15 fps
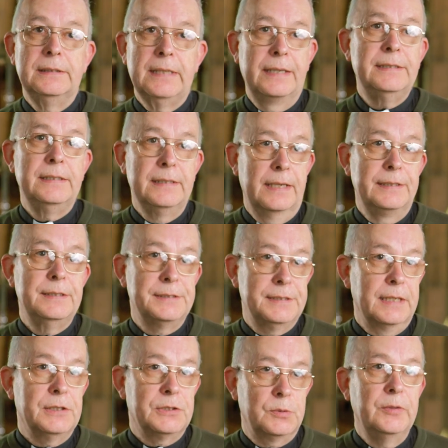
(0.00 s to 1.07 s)

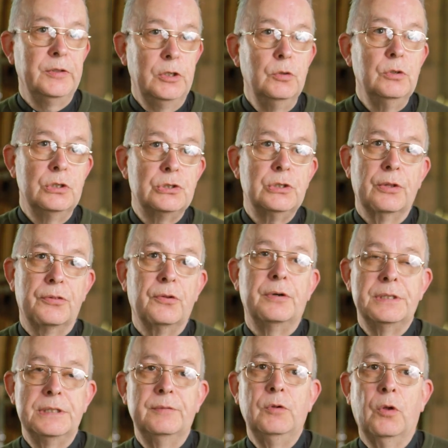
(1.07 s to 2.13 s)
1996, when the Unitary
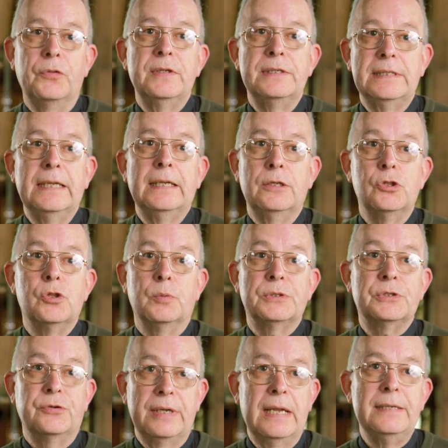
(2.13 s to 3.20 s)
Authority of North East Lincolnshire
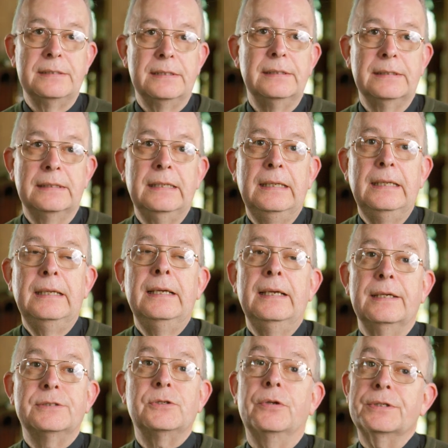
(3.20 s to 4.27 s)
was created,
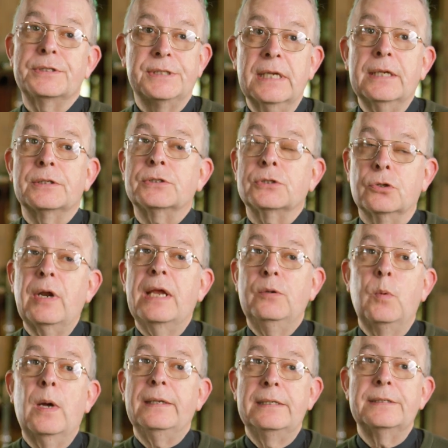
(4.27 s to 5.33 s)
has got 6 Grade 1